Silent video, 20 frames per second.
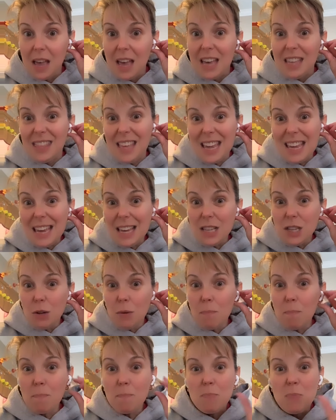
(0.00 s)
They get
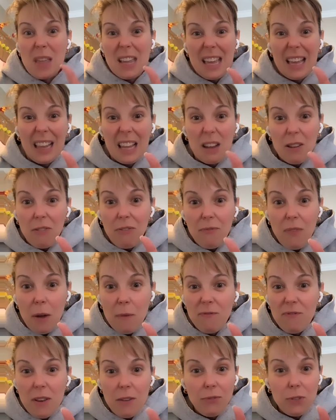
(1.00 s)
like a
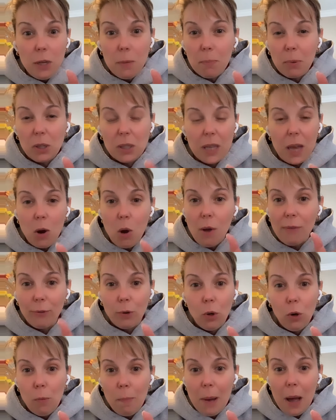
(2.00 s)
50% off
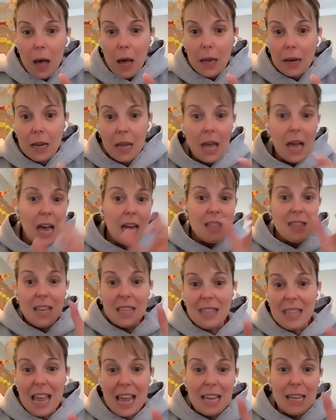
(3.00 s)
coupon
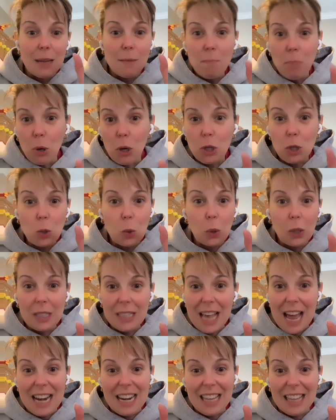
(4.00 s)
that they can put towards
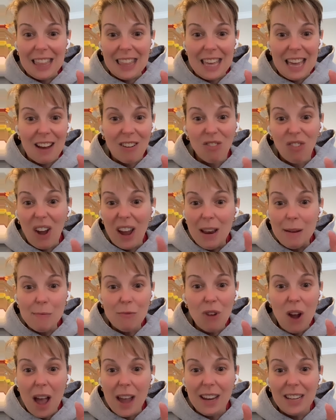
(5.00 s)
anything, right?
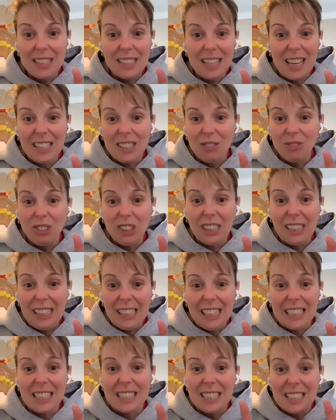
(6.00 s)
Ryan says it really
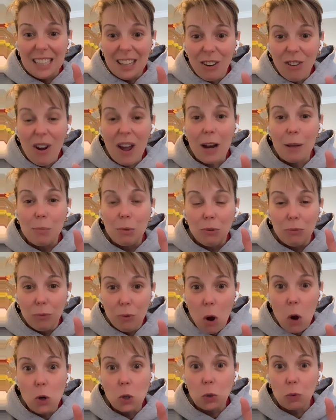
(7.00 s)
is. It's an incredible
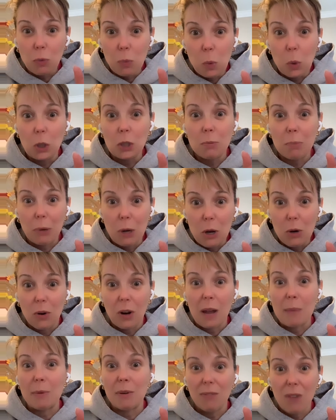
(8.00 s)
host rewards
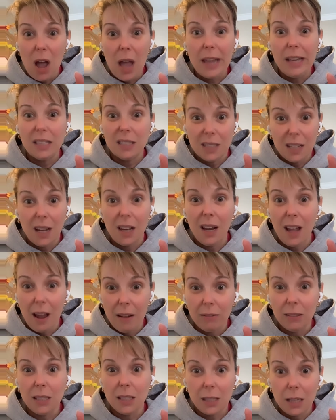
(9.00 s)
program, and Ryan's done
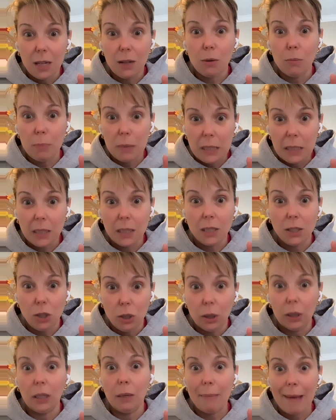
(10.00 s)
every single business you
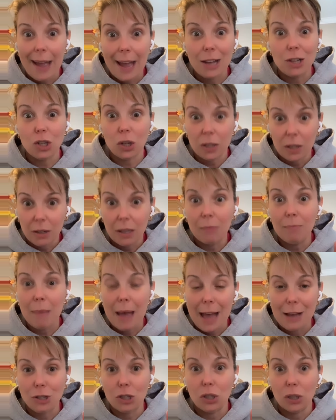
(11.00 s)
can
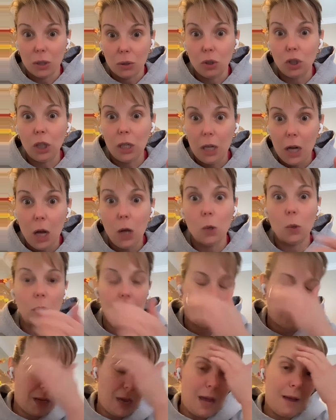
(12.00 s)
imagine, so she
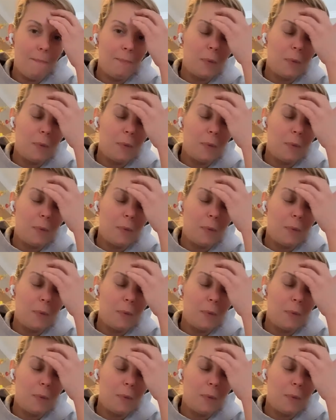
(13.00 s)
knows, okay?